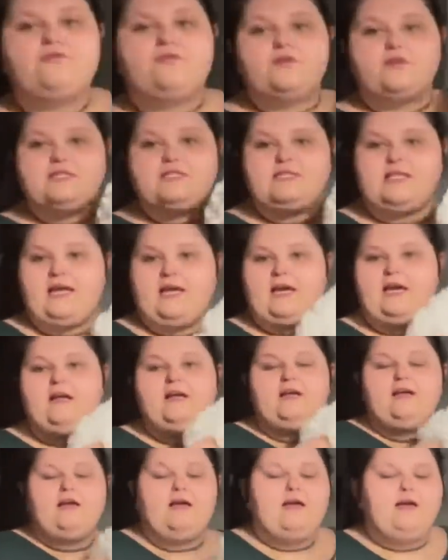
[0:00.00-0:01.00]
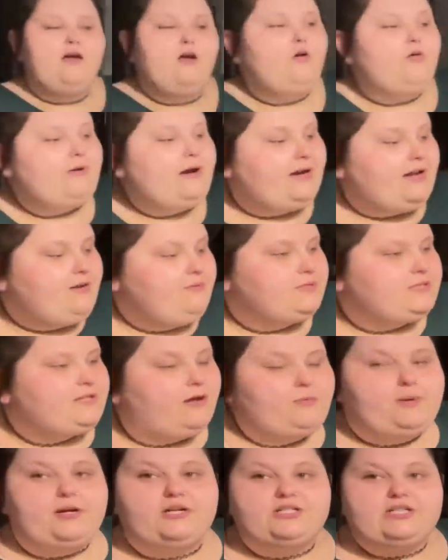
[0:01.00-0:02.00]
First thing, Rarity and
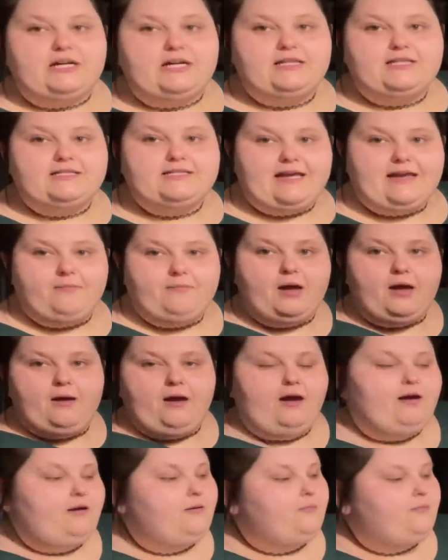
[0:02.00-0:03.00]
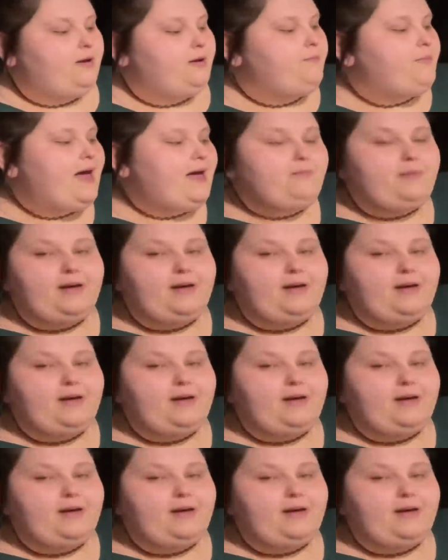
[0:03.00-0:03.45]
Wasabi are sharing the same um, pet